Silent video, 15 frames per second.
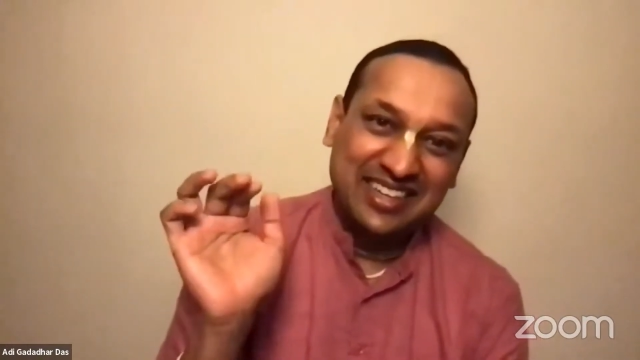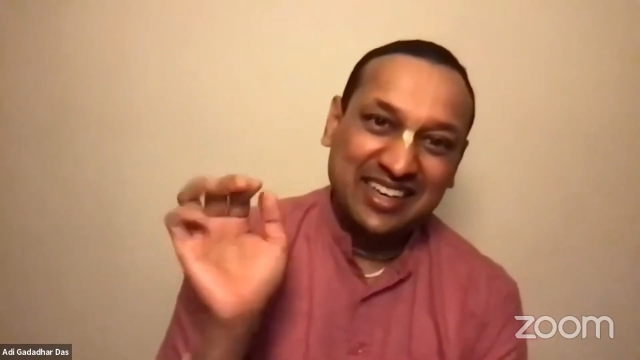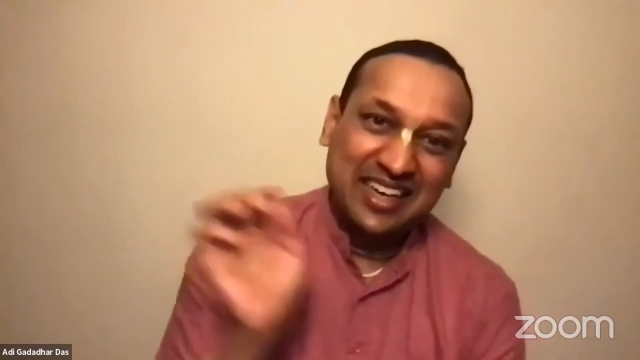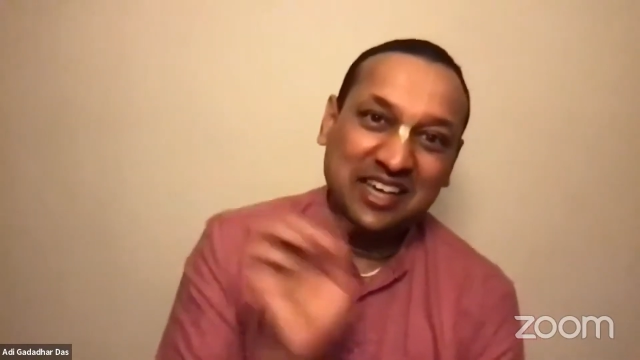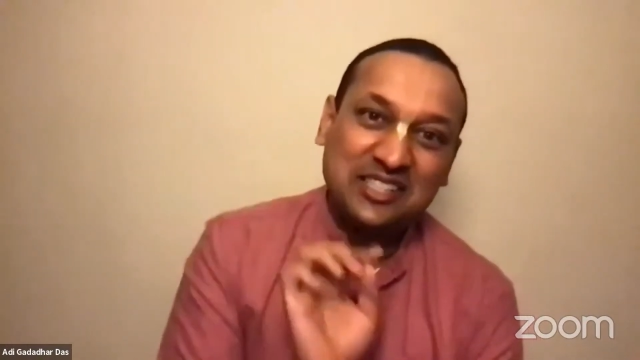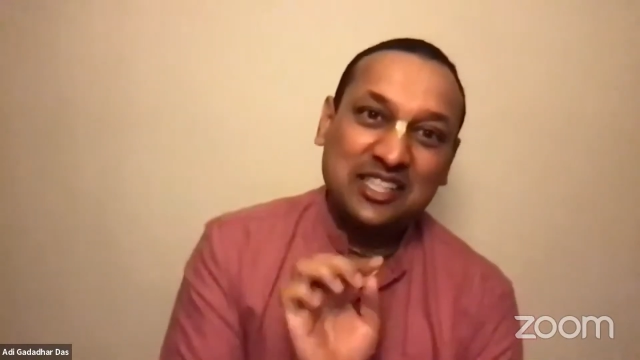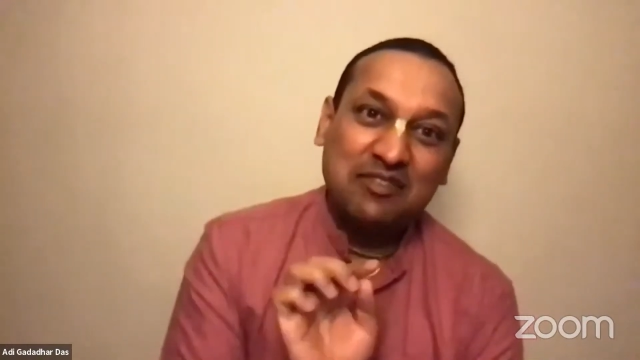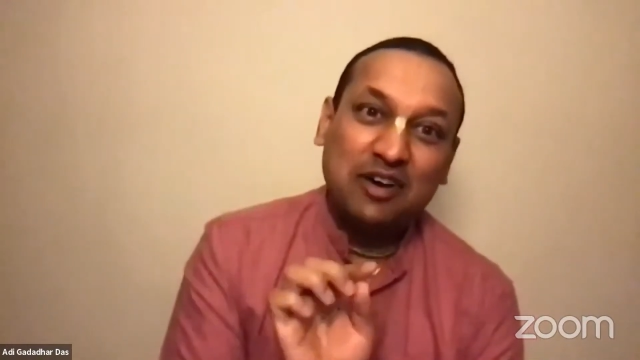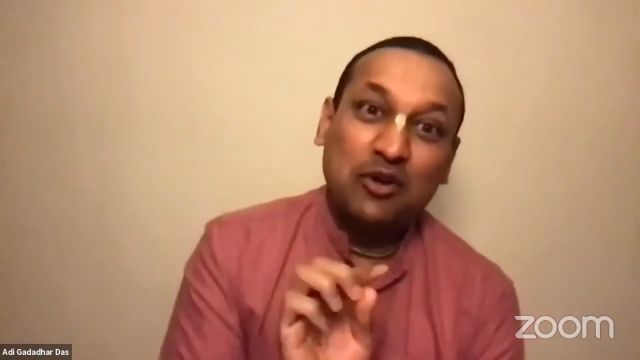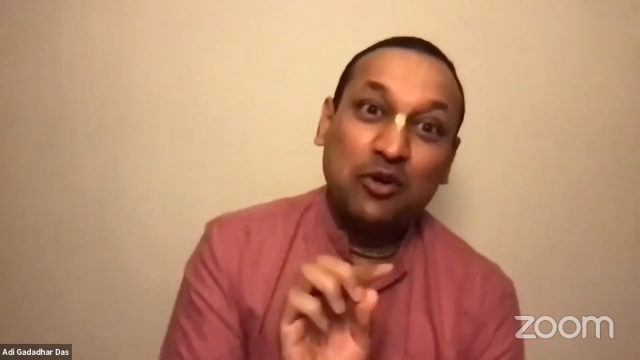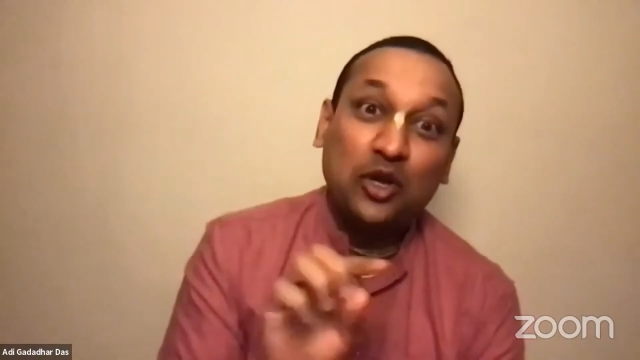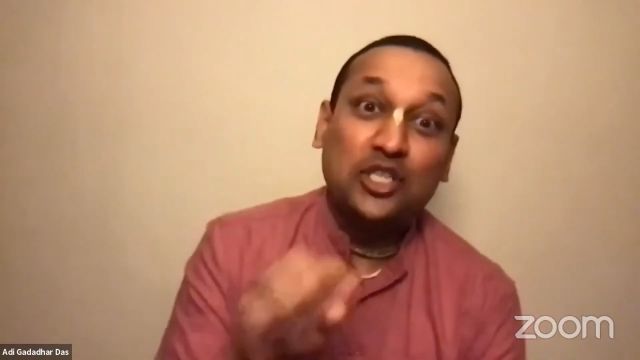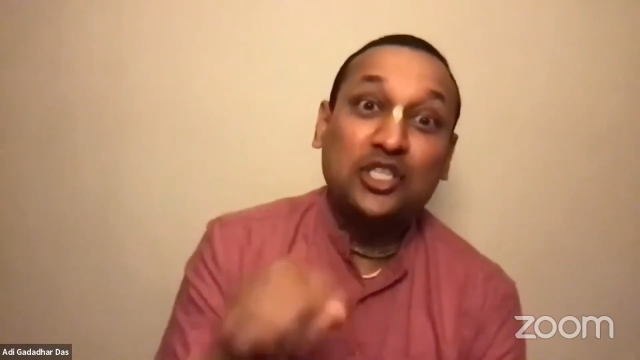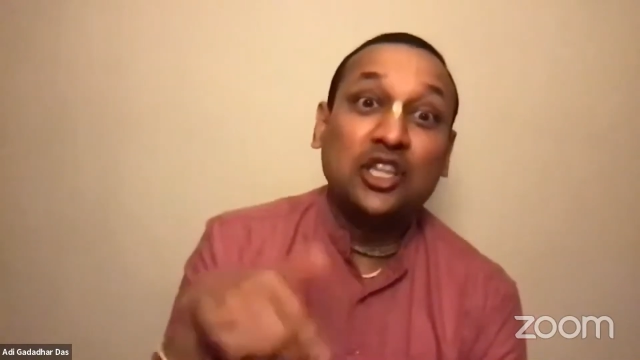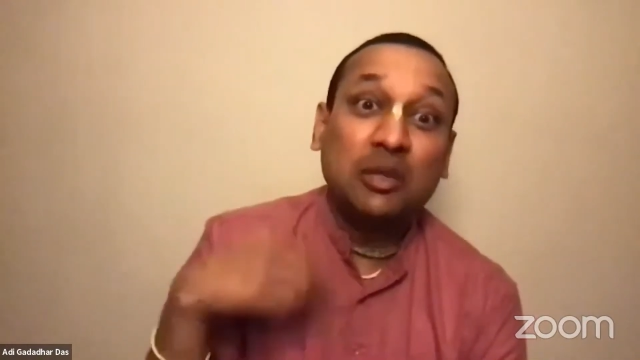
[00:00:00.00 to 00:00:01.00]
He is the one
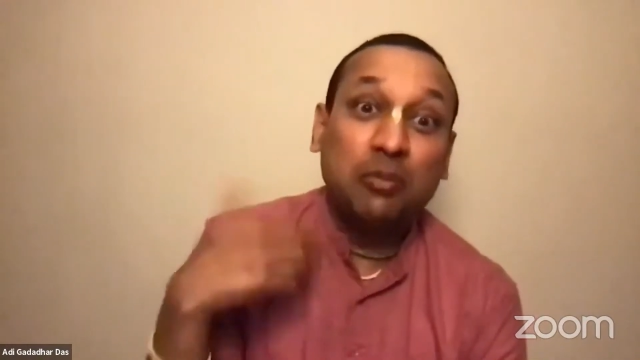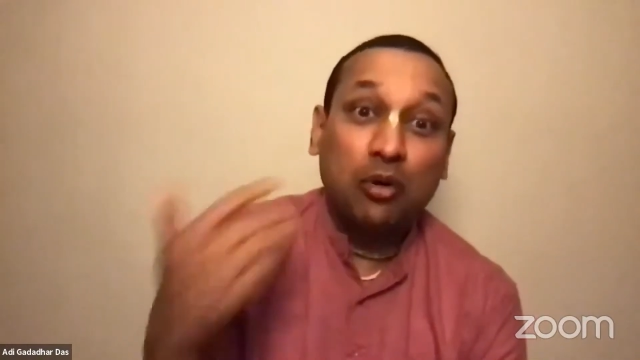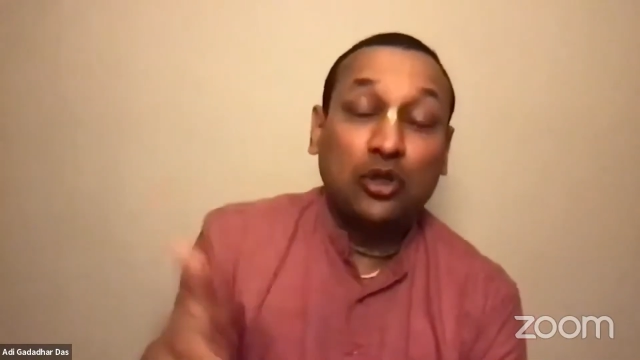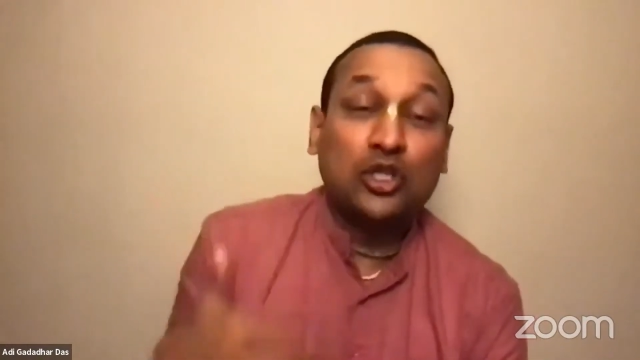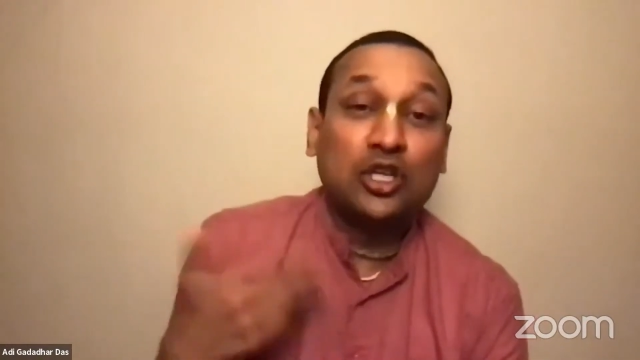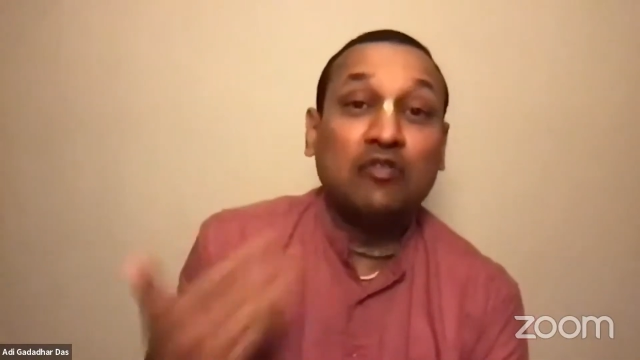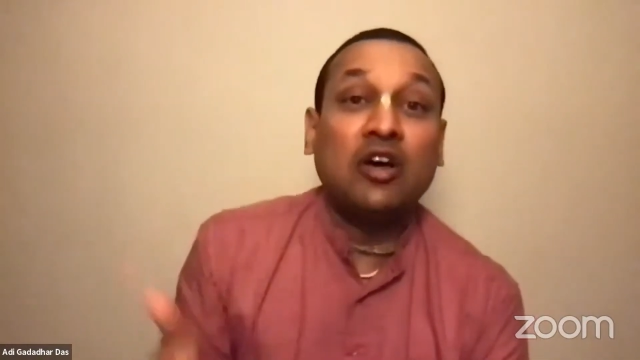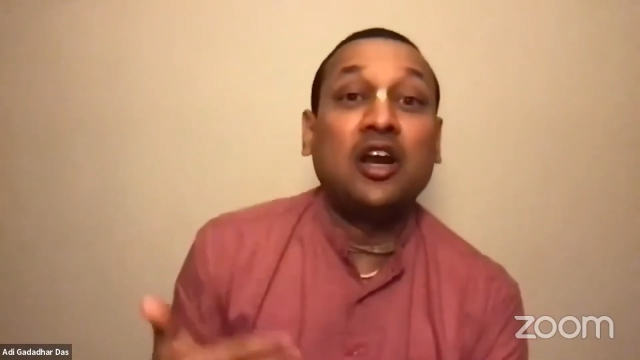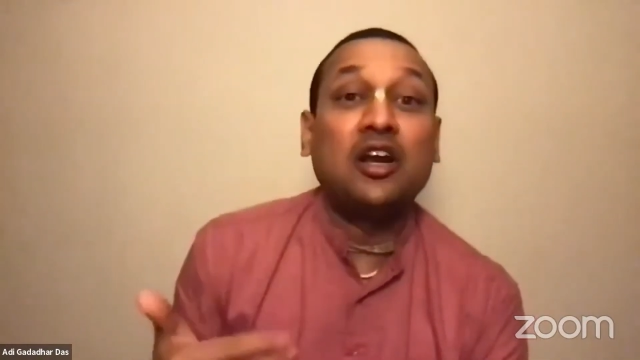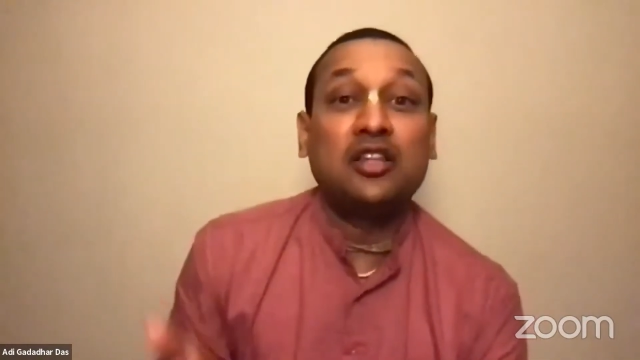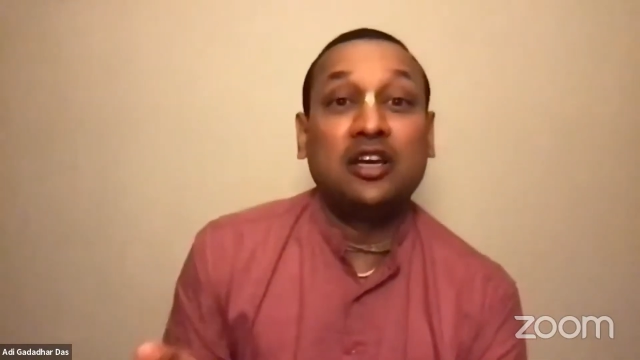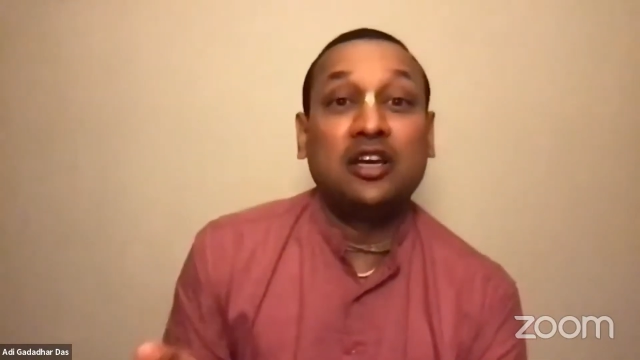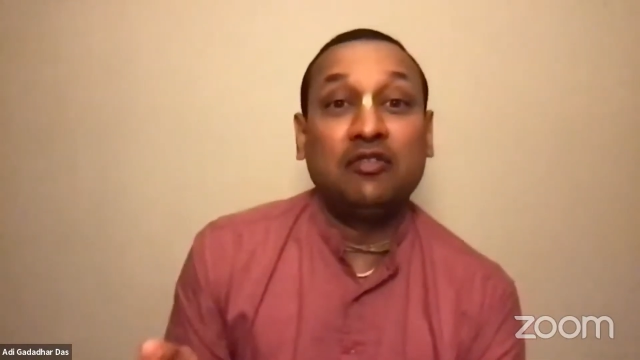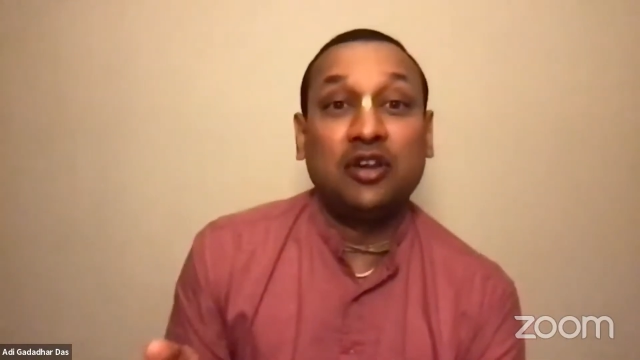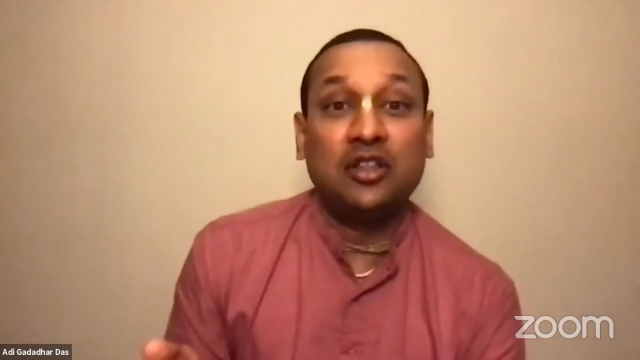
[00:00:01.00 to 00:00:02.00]
who is in the process of
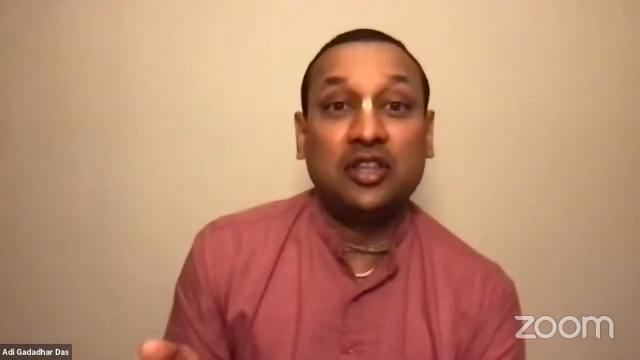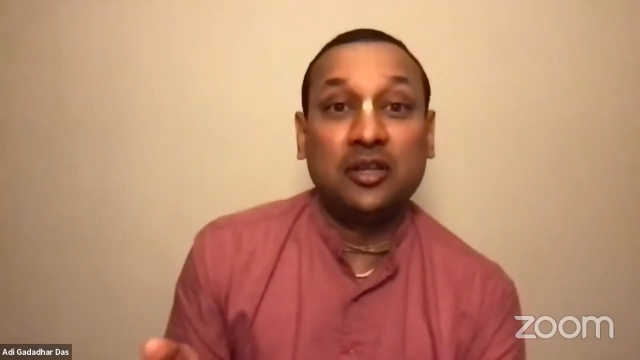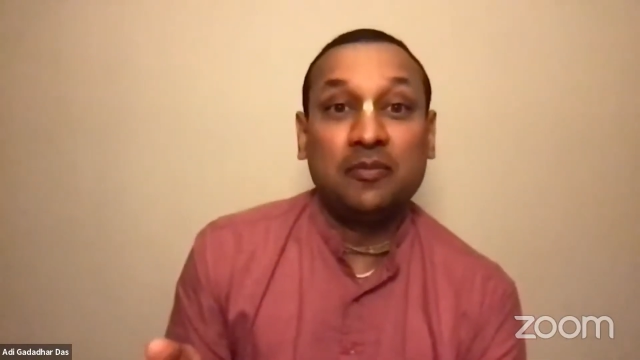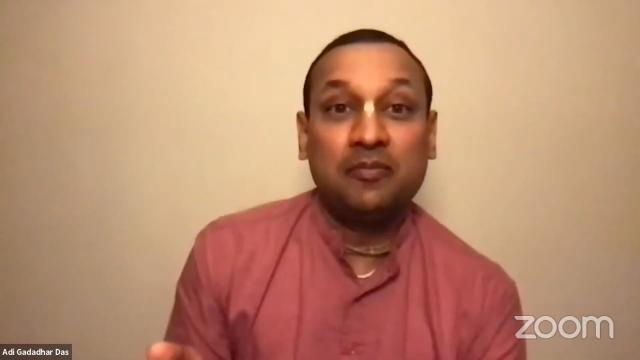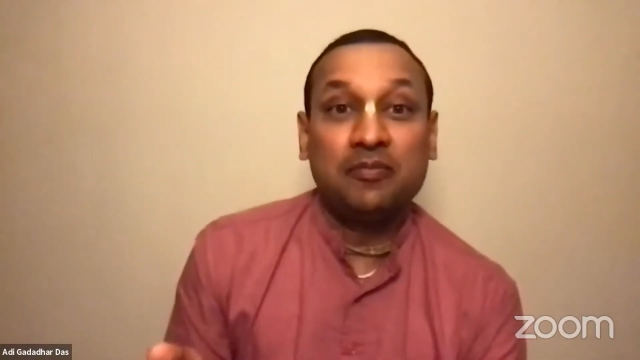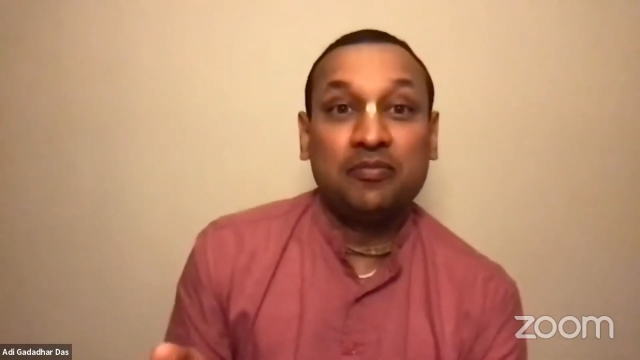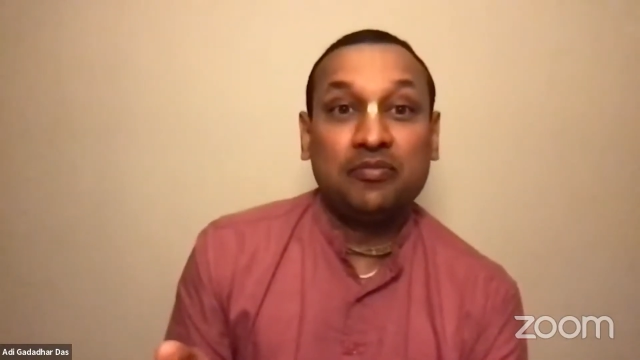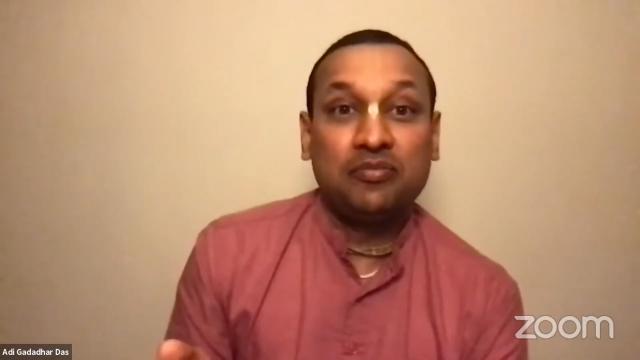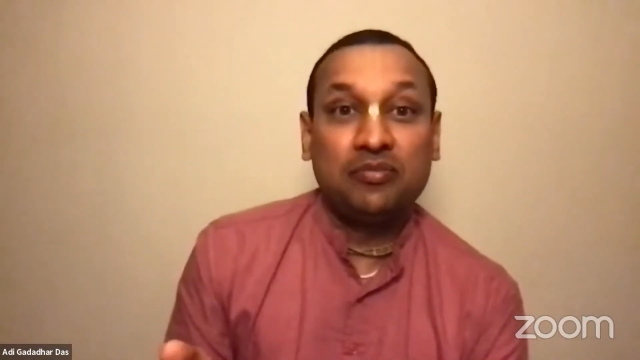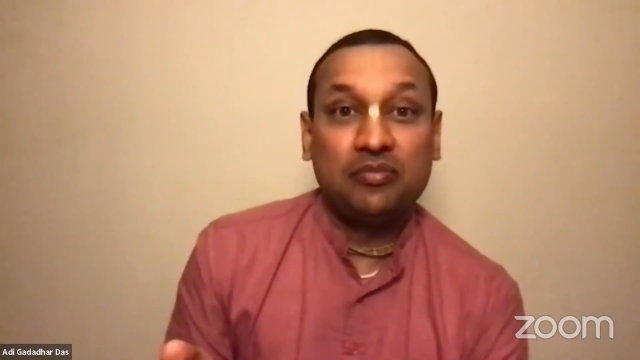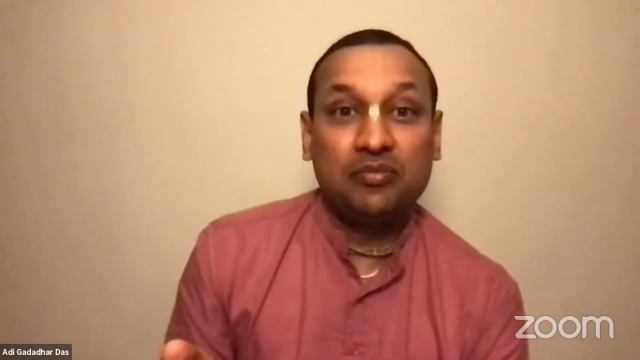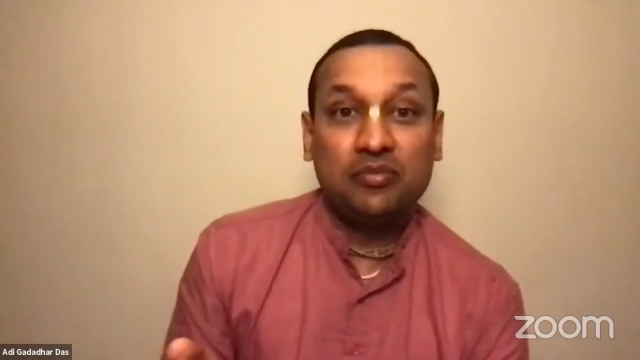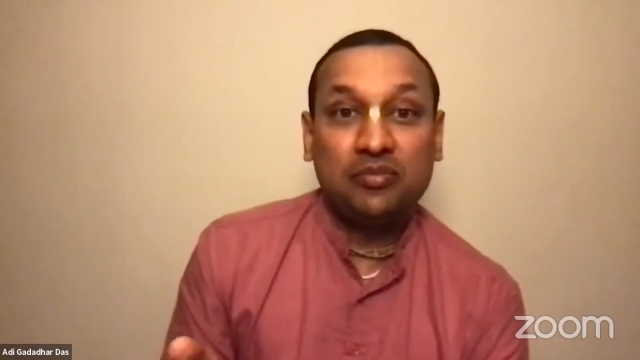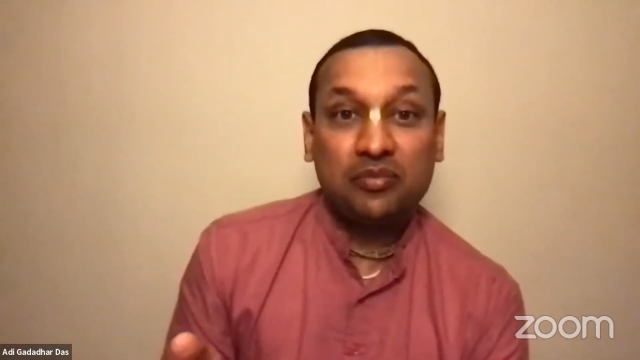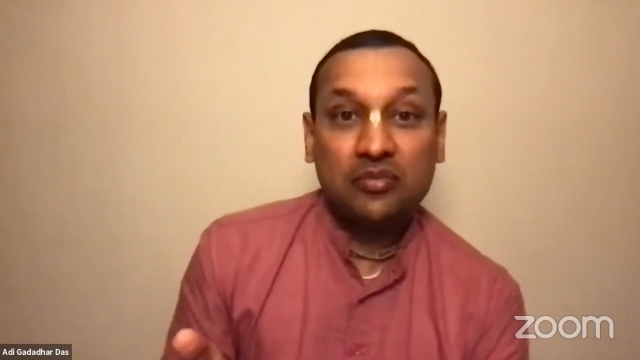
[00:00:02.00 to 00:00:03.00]
unearthing everything. Hmm.